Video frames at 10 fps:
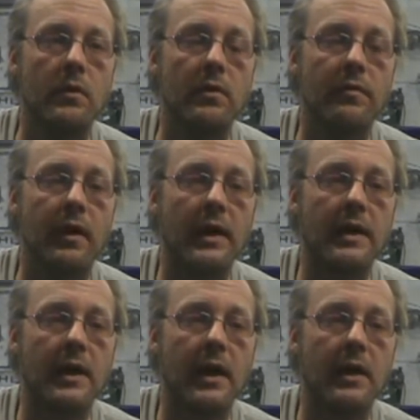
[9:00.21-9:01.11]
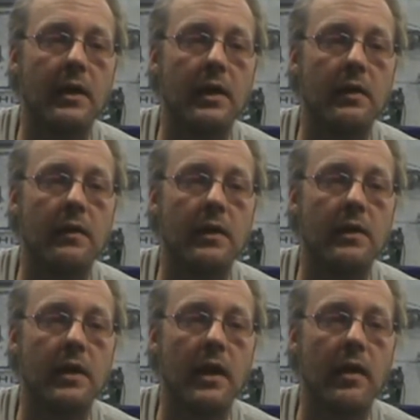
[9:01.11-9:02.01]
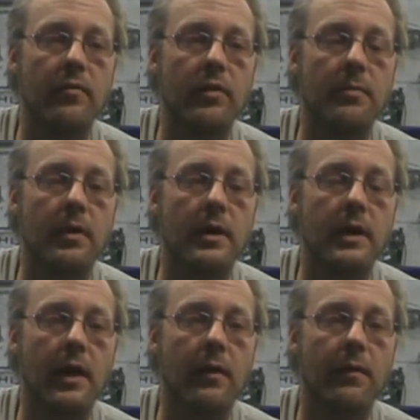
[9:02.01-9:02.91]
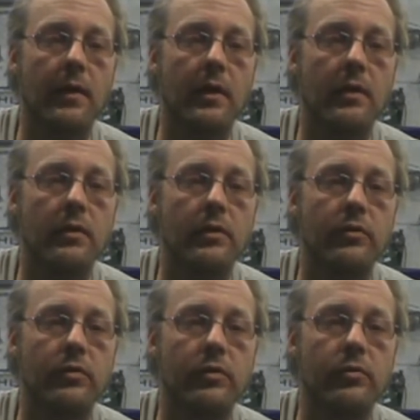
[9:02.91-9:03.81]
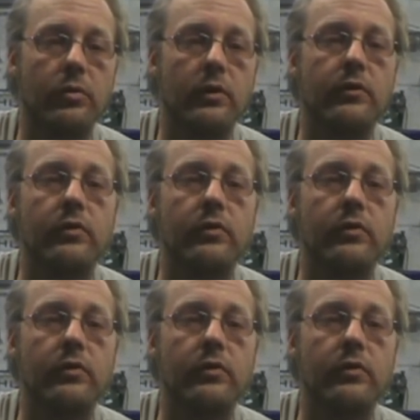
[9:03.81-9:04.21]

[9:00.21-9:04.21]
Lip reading: If I can hand anything to everybody out there, it's really